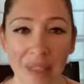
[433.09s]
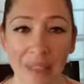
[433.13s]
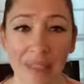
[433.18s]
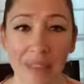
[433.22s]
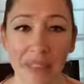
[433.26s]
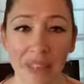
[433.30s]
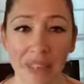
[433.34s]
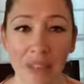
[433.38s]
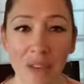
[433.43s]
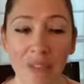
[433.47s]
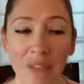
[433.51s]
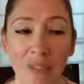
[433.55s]

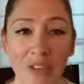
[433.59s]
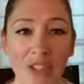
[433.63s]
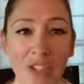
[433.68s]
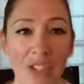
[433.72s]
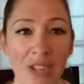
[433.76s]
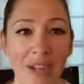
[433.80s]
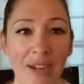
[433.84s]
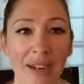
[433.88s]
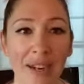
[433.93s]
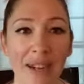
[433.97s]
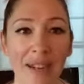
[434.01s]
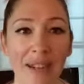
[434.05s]
Thank you for
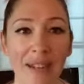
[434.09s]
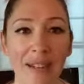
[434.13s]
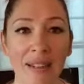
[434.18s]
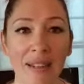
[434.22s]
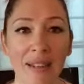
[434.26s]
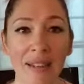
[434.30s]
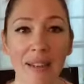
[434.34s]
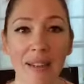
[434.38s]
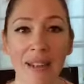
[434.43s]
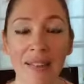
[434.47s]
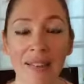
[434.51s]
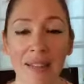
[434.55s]
sharing.
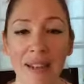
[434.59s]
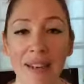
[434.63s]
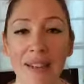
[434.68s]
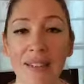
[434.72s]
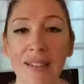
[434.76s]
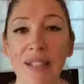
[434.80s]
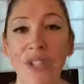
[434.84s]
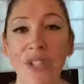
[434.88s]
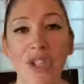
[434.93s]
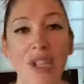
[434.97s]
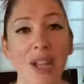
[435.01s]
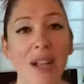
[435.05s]
That is
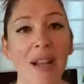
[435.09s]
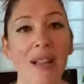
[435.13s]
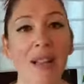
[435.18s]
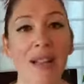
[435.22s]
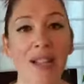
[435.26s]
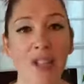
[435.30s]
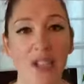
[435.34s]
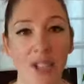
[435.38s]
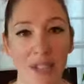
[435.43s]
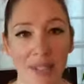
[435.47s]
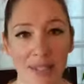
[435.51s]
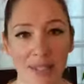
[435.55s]
a
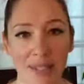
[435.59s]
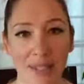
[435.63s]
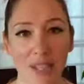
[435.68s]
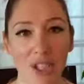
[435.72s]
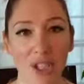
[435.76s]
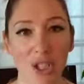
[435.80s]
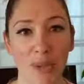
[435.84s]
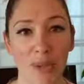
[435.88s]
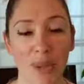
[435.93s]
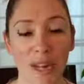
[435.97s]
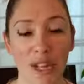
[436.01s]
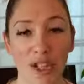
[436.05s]
challenging
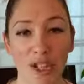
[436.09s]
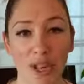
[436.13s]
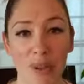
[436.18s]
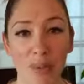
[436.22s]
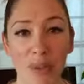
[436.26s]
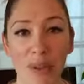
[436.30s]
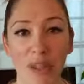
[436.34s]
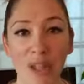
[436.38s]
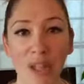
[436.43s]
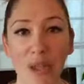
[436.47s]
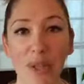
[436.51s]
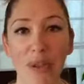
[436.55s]
situation
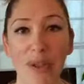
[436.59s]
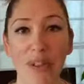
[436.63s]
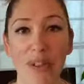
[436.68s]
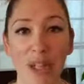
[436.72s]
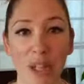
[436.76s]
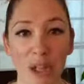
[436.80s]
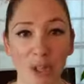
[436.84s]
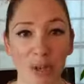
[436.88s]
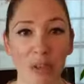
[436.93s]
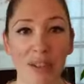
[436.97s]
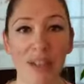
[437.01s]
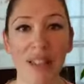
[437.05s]
when you
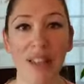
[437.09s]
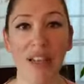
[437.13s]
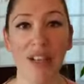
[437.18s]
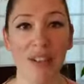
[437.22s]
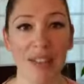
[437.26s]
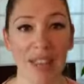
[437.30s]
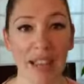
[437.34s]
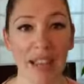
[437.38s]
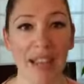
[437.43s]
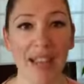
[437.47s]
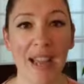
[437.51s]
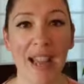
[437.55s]
literally are
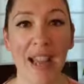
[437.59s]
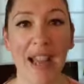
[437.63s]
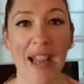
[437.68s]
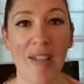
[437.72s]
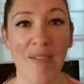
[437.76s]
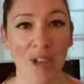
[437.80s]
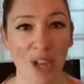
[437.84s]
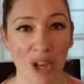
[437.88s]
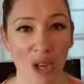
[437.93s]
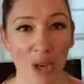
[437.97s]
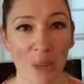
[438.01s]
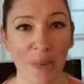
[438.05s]
like, I
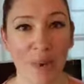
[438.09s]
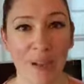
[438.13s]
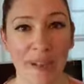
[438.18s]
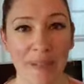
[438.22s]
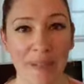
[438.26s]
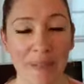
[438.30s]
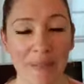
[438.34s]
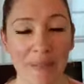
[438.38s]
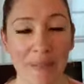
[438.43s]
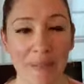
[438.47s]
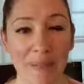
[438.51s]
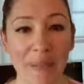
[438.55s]
have no
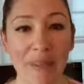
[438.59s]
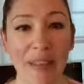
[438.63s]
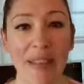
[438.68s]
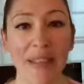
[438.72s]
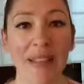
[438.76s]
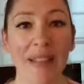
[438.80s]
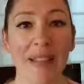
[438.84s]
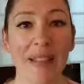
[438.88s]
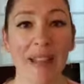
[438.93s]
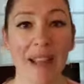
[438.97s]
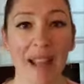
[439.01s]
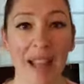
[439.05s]
one.
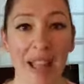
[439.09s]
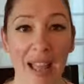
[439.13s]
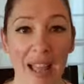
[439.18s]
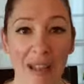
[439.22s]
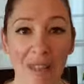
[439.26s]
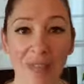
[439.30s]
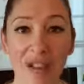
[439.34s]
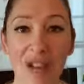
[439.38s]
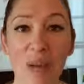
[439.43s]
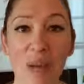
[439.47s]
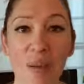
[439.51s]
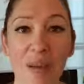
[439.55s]
I
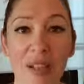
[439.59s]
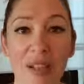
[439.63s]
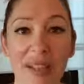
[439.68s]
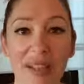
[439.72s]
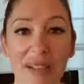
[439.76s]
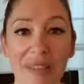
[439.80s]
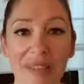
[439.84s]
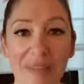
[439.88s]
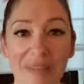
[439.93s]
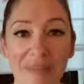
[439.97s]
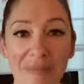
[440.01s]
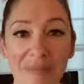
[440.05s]
have no
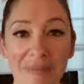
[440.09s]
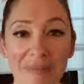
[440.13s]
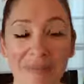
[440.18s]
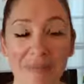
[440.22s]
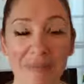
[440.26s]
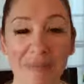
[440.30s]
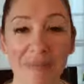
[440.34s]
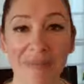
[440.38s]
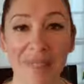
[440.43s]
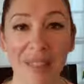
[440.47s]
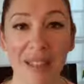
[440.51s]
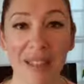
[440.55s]
one.
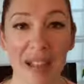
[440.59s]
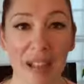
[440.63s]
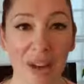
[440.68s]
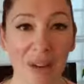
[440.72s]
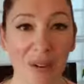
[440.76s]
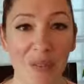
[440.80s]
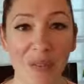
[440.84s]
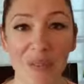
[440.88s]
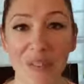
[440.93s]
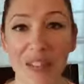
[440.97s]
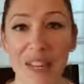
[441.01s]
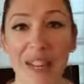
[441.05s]
I
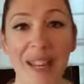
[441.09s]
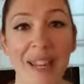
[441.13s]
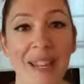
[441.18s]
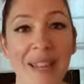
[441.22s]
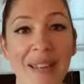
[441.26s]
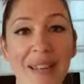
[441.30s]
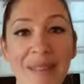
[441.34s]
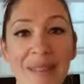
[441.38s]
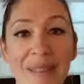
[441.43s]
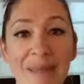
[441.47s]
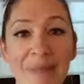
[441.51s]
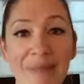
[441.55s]
don't fit
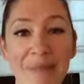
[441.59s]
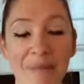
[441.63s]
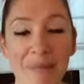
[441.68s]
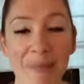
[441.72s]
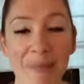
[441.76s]
in.